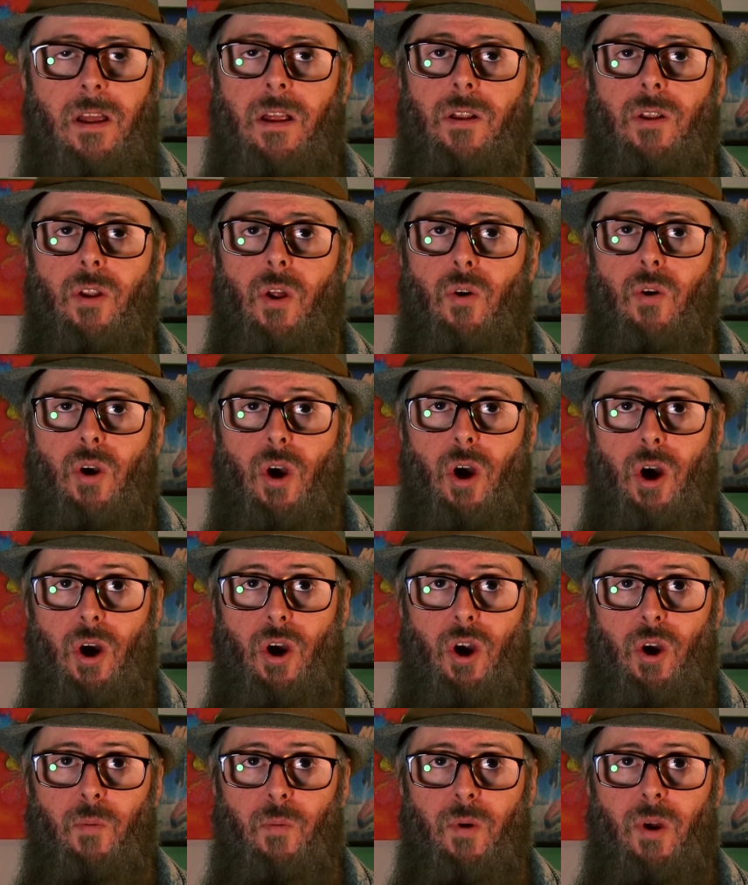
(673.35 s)
Low
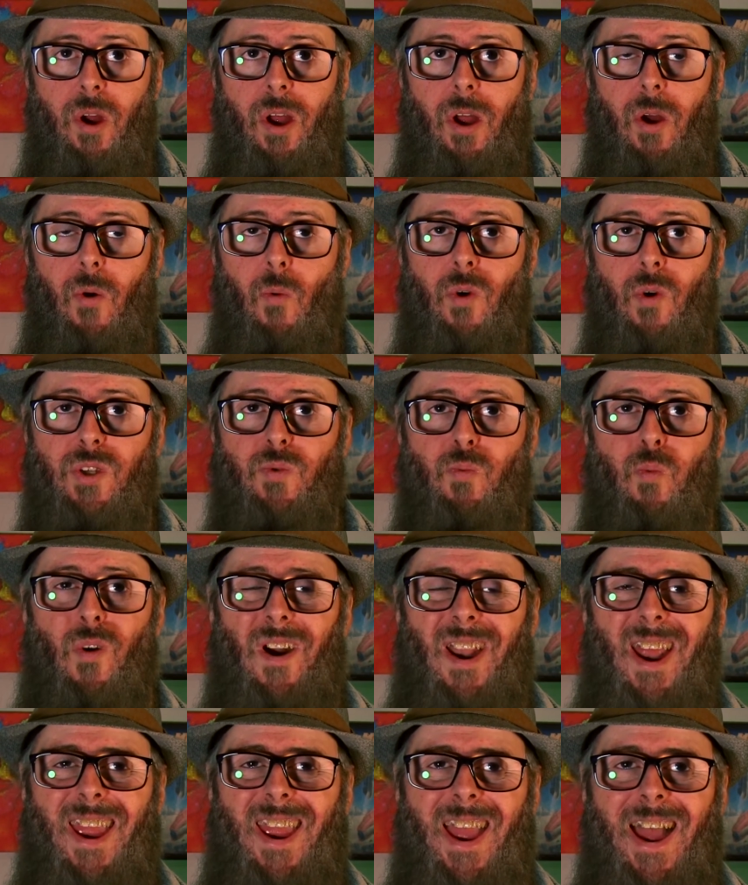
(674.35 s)
carb was
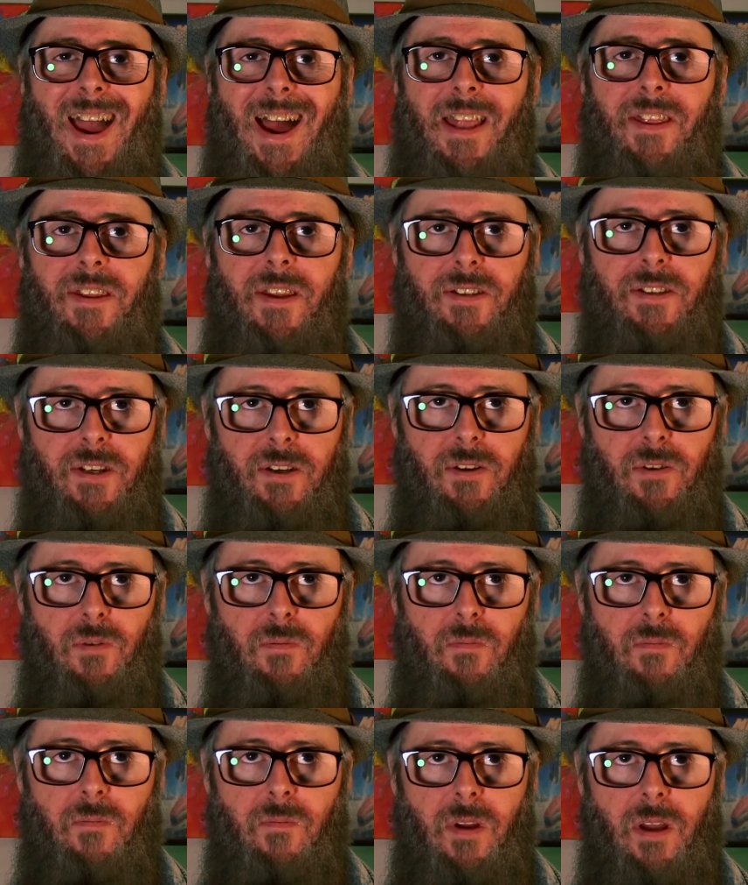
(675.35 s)
what I had to do.
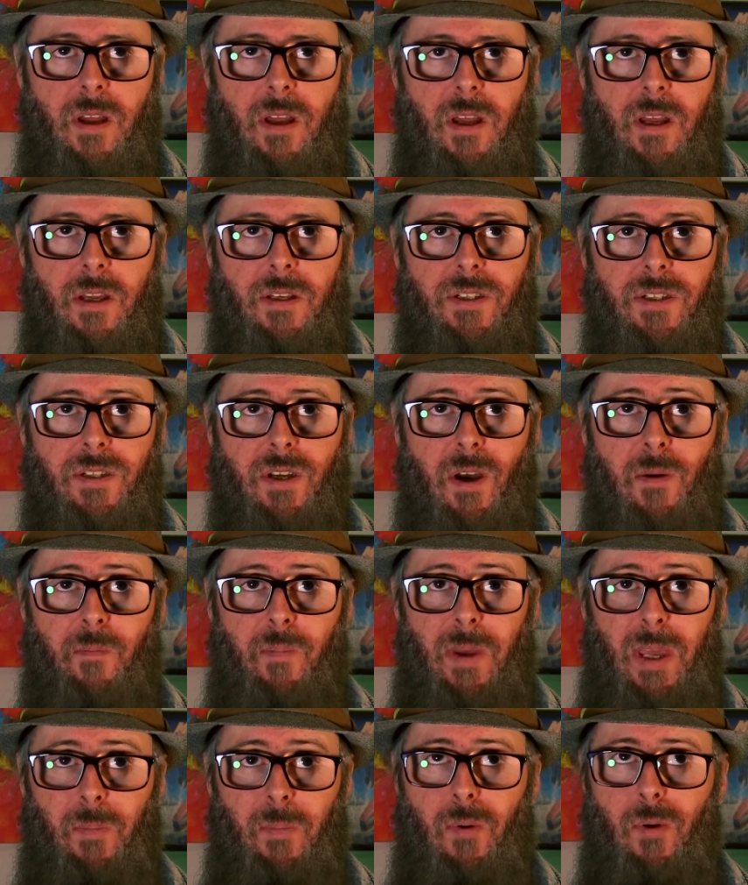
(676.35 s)
Some
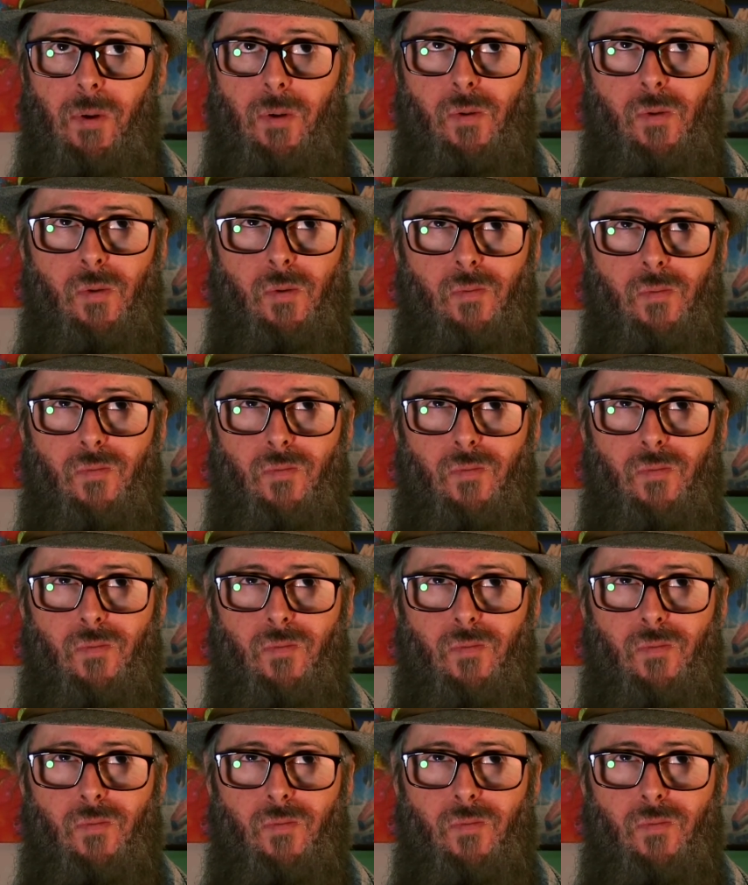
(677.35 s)
people